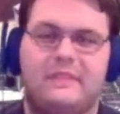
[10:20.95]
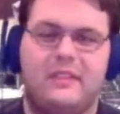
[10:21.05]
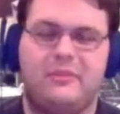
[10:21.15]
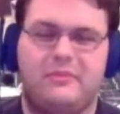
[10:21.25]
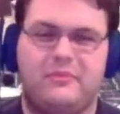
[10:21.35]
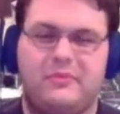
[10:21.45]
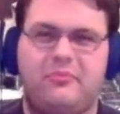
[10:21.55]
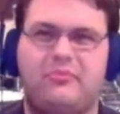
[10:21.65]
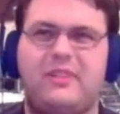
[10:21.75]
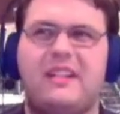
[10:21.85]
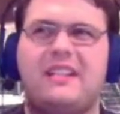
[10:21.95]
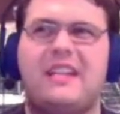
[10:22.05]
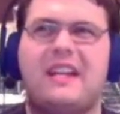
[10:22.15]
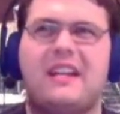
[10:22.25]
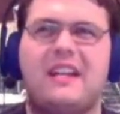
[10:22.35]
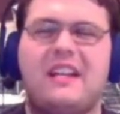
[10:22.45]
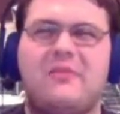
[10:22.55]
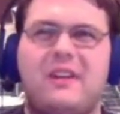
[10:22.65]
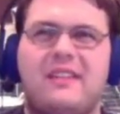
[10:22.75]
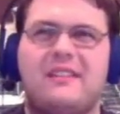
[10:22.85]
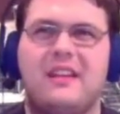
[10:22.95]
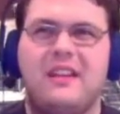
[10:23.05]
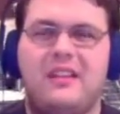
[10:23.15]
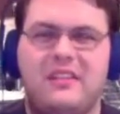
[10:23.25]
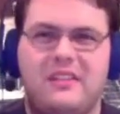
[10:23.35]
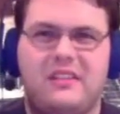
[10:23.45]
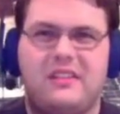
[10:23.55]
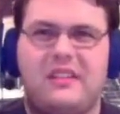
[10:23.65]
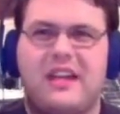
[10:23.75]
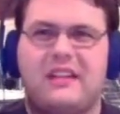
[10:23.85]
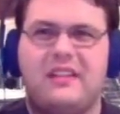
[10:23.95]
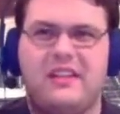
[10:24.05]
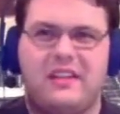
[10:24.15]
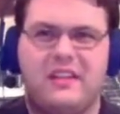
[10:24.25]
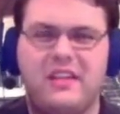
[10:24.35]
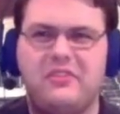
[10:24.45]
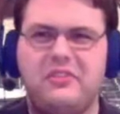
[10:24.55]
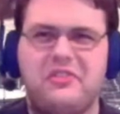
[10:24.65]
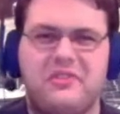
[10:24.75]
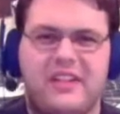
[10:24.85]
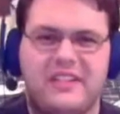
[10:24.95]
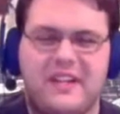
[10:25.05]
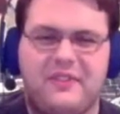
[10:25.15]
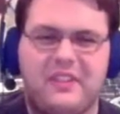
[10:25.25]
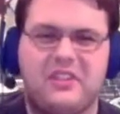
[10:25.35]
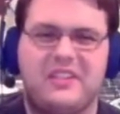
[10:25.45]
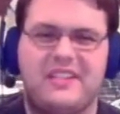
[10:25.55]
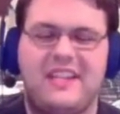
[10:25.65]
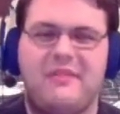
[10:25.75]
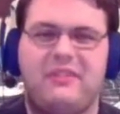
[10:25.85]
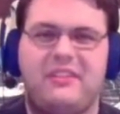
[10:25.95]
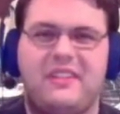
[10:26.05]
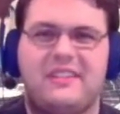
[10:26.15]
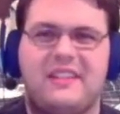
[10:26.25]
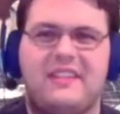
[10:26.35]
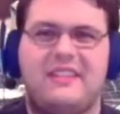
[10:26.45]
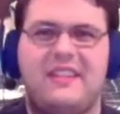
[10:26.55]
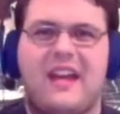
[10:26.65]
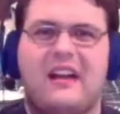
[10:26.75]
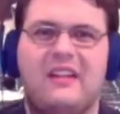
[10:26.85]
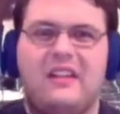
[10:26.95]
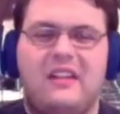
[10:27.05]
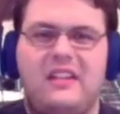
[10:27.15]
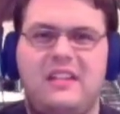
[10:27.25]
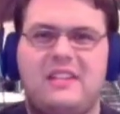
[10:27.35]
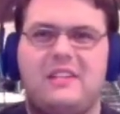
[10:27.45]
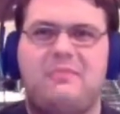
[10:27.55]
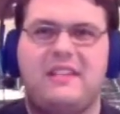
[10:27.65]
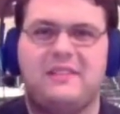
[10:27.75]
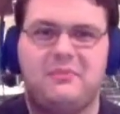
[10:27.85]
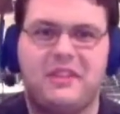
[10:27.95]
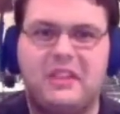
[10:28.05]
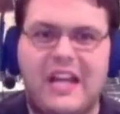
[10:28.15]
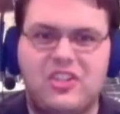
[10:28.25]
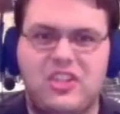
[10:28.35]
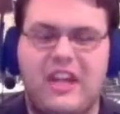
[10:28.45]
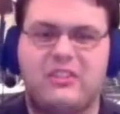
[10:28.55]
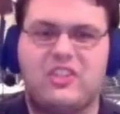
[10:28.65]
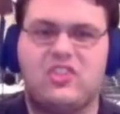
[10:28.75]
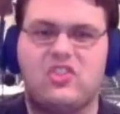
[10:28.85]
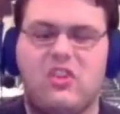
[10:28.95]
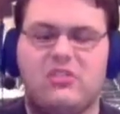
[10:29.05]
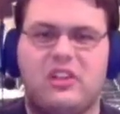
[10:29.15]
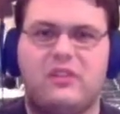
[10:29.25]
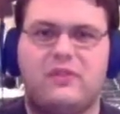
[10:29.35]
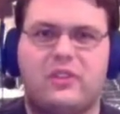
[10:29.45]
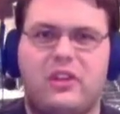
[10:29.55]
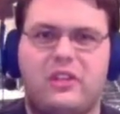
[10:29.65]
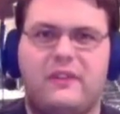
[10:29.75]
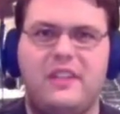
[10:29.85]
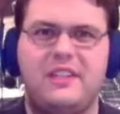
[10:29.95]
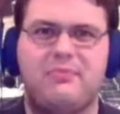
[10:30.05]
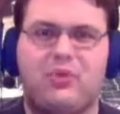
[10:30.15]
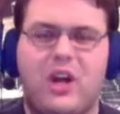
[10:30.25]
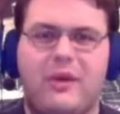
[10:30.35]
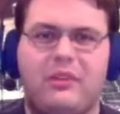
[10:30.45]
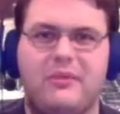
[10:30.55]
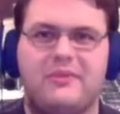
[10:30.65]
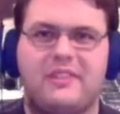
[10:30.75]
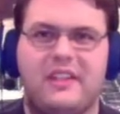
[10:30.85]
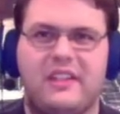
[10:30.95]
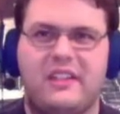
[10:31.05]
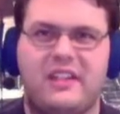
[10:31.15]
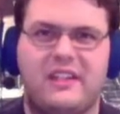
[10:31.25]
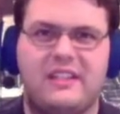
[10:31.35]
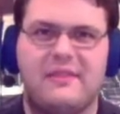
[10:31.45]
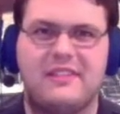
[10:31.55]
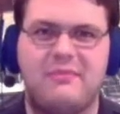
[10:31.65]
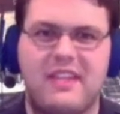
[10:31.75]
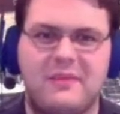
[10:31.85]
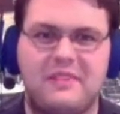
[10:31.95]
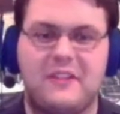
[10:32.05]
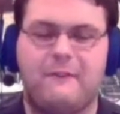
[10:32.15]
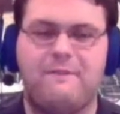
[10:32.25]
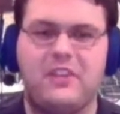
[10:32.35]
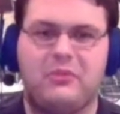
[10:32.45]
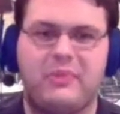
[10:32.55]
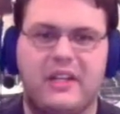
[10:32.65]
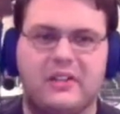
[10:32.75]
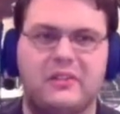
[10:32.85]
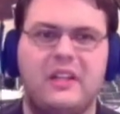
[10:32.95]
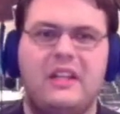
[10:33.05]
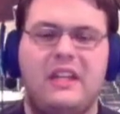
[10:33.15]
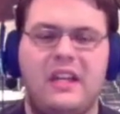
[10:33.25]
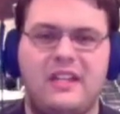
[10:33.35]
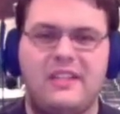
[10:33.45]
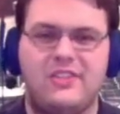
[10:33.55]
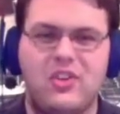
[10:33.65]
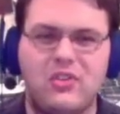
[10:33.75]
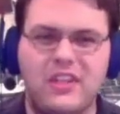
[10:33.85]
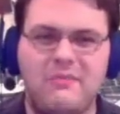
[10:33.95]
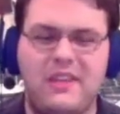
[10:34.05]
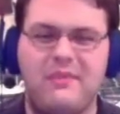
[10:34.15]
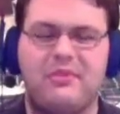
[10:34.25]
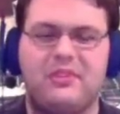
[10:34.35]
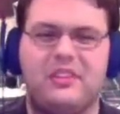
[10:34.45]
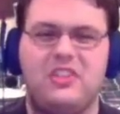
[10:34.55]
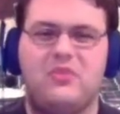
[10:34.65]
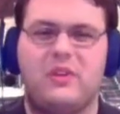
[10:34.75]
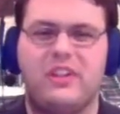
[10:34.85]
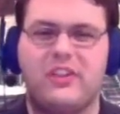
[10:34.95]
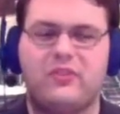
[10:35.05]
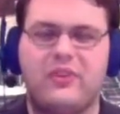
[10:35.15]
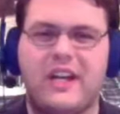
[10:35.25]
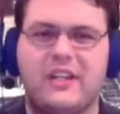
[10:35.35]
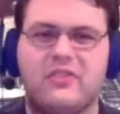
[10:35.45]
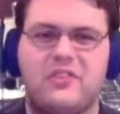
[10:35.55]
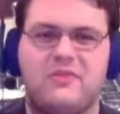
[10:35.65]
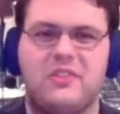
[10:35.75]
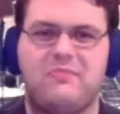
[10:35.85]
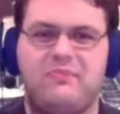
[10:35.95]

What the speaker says: uh, but yeah. Anyways, yeah, Hiru's definitely a good example of this since, yeah, he's just basically been lashing out at Sogo over all of his problems in an attempt to make himself feel better, and he's turning people into another riders, just